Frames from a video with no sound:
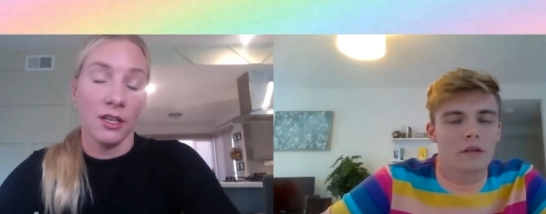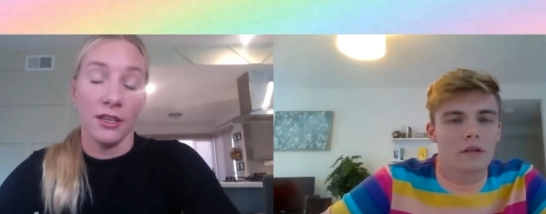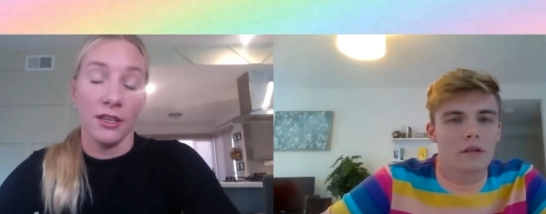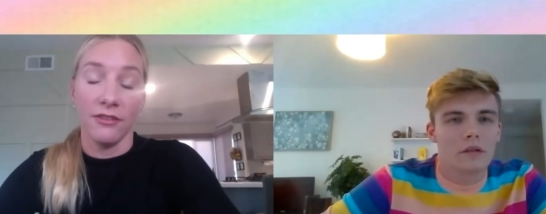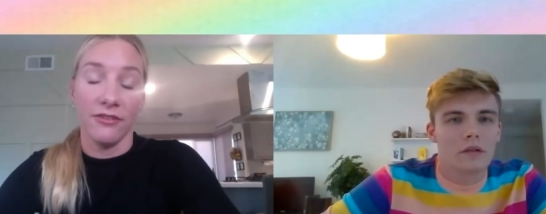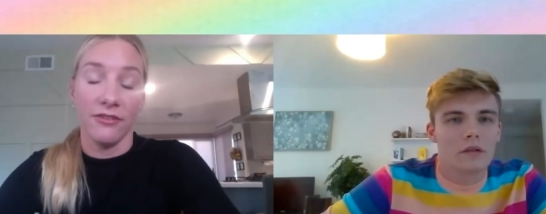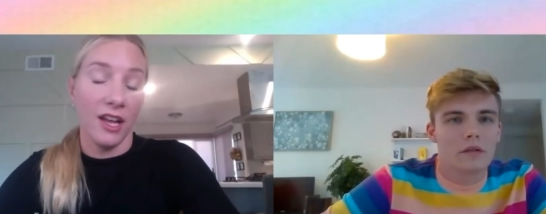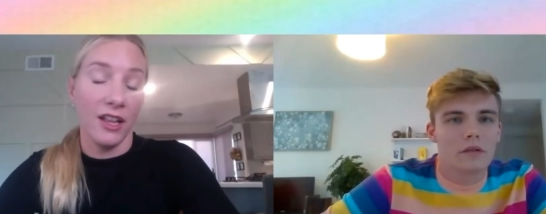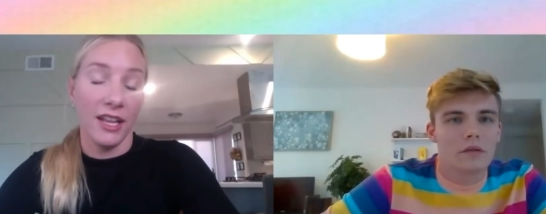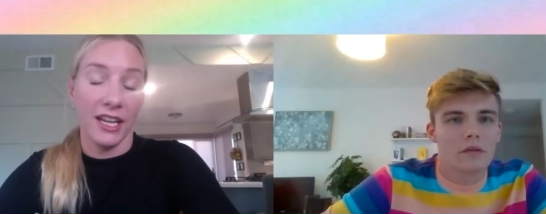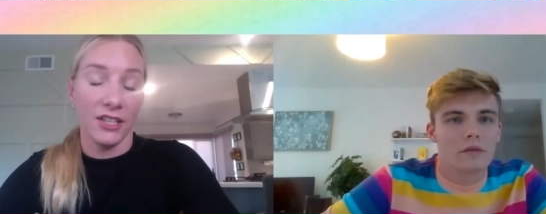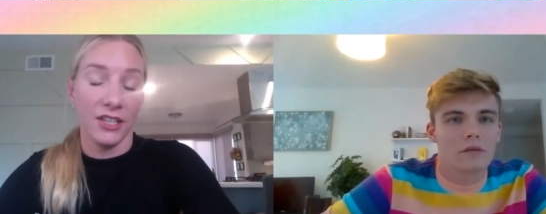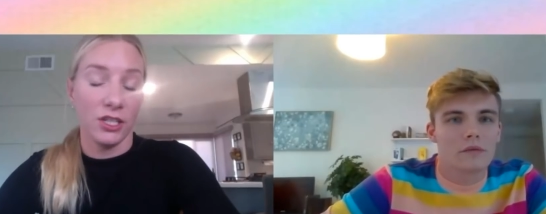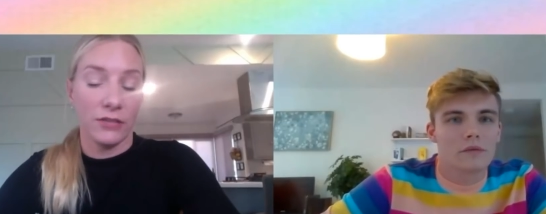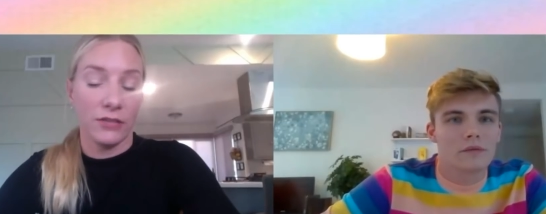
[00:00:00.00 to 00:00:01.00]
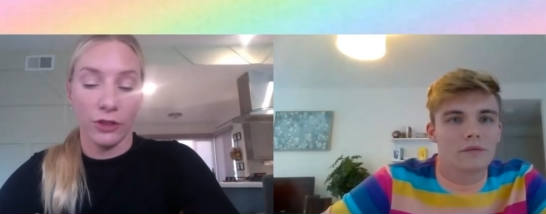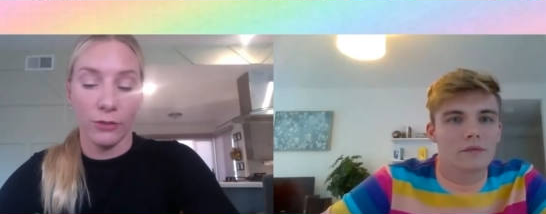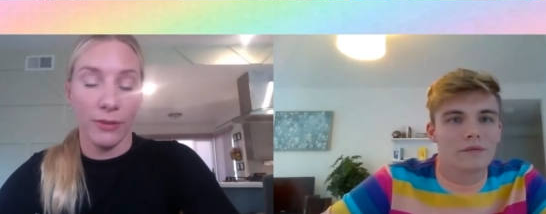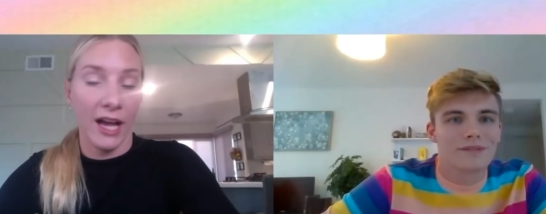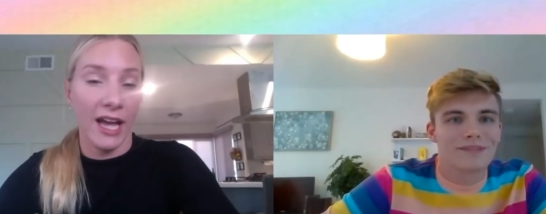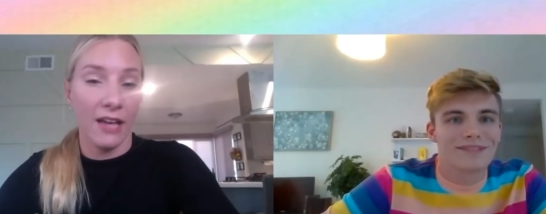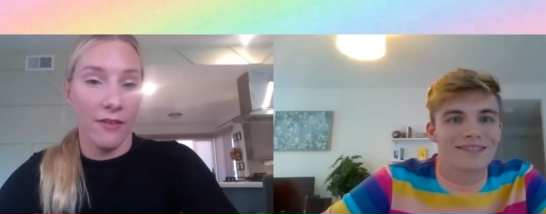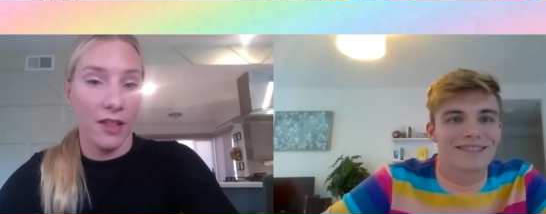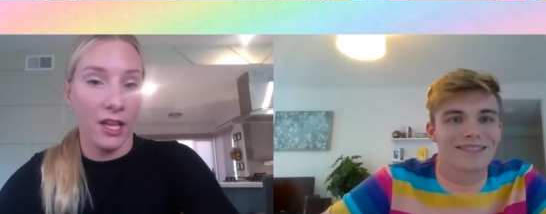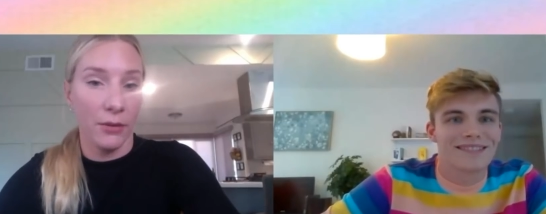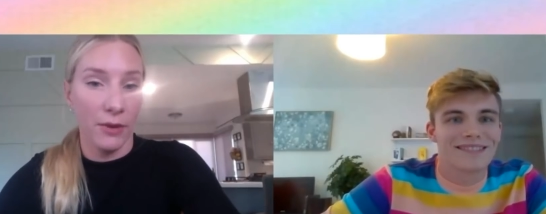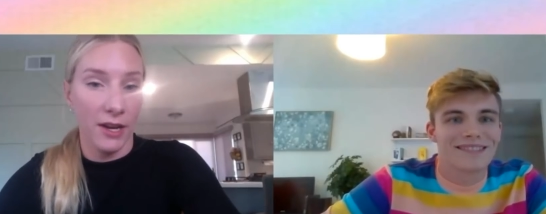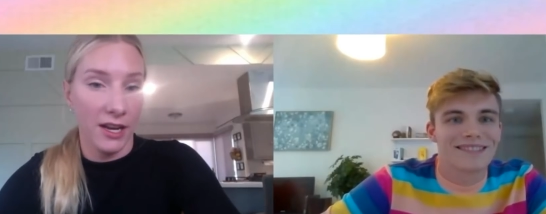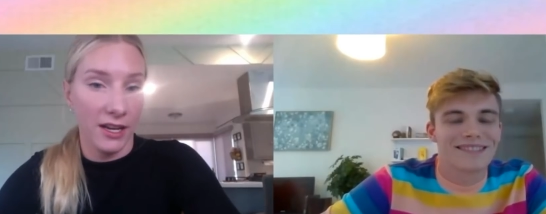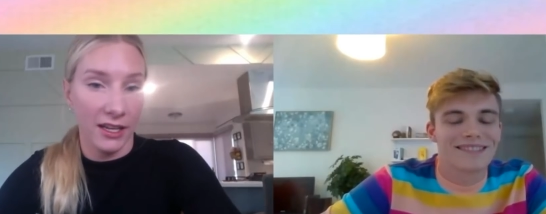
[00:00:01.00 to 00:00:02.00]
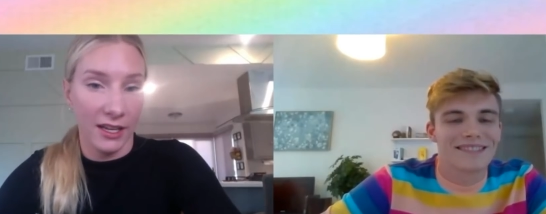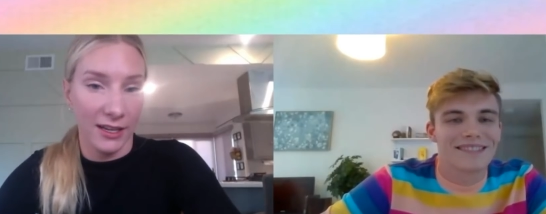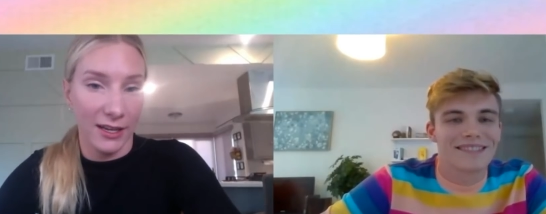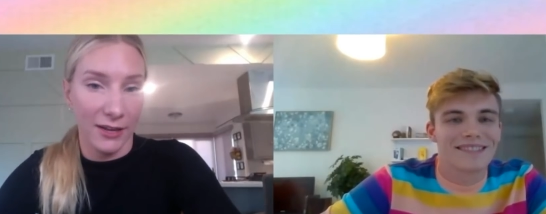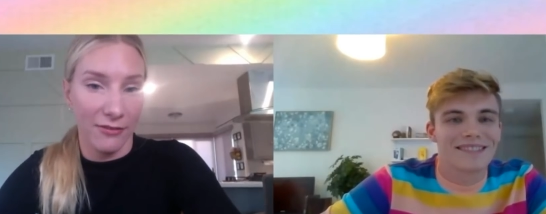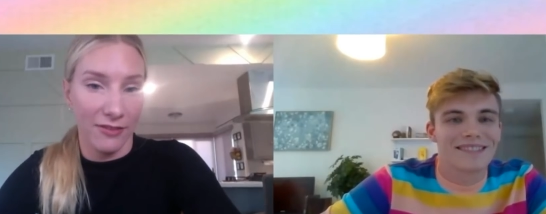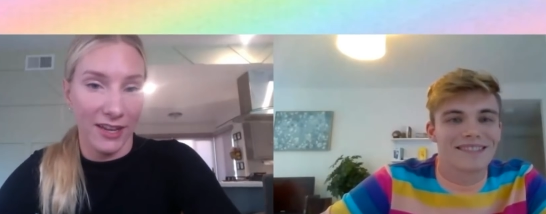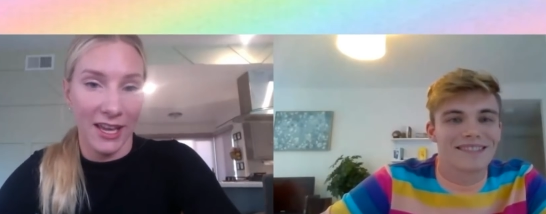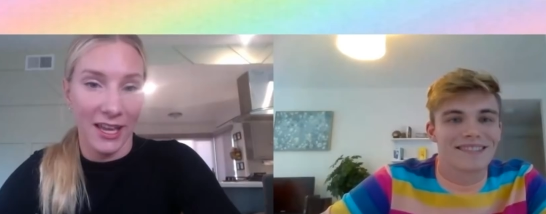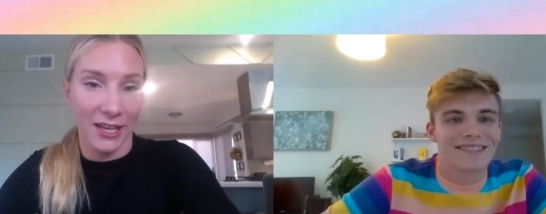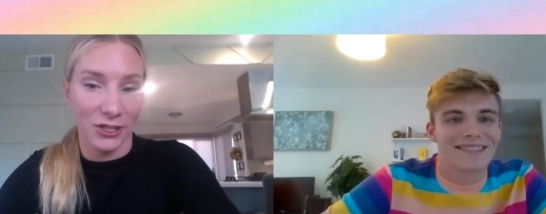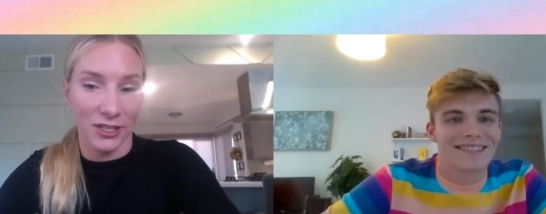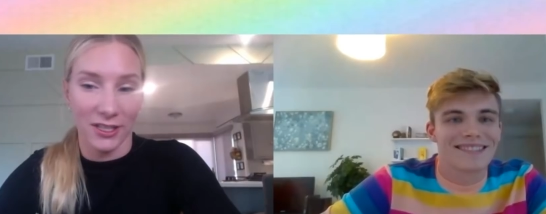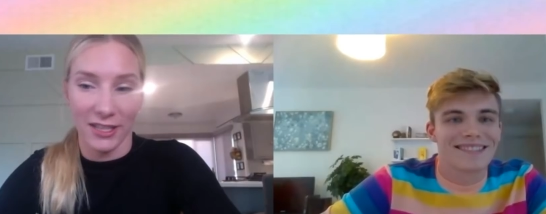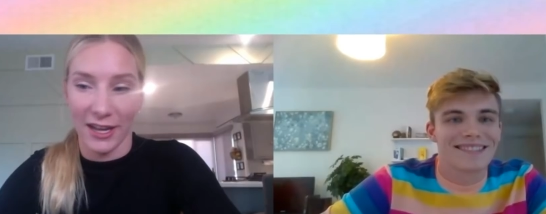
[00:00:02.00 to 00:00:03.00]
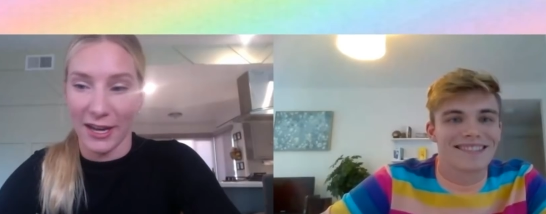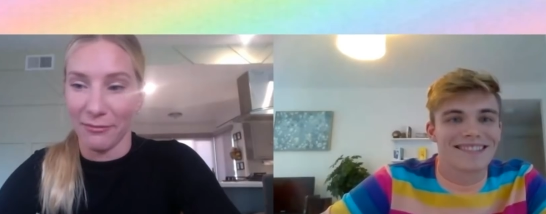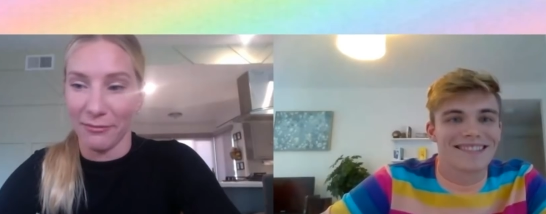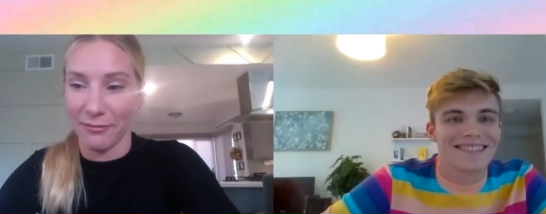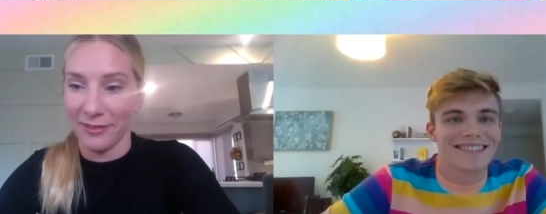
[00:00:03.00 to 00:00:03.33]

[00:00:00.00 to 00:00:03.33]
Speaker 1: It felt like it just flew by. It felt like we didn't get enough vacation time.